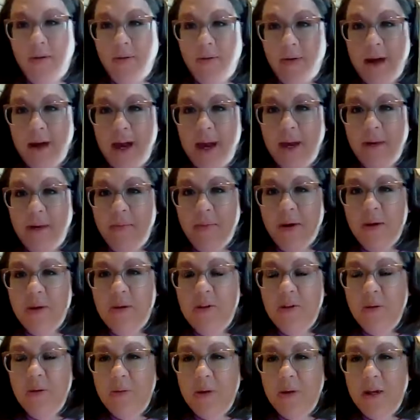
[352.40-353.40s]
Okay,
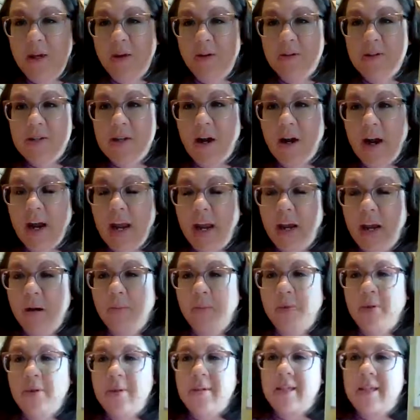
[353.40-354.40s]
marsupials are
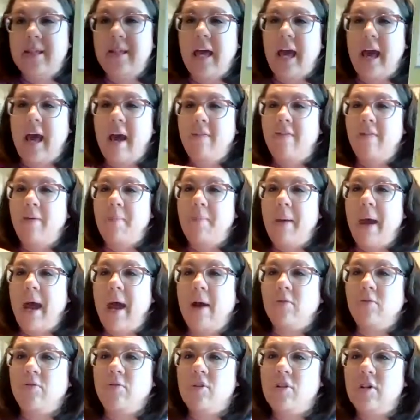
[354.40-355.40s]
animals that have a
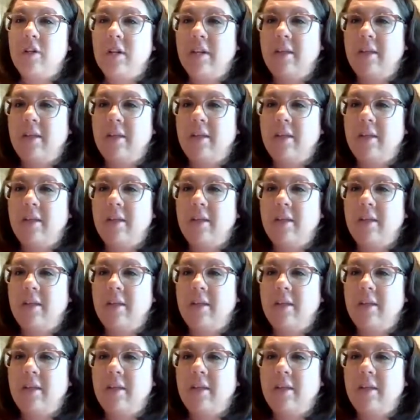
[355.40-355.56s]
pouch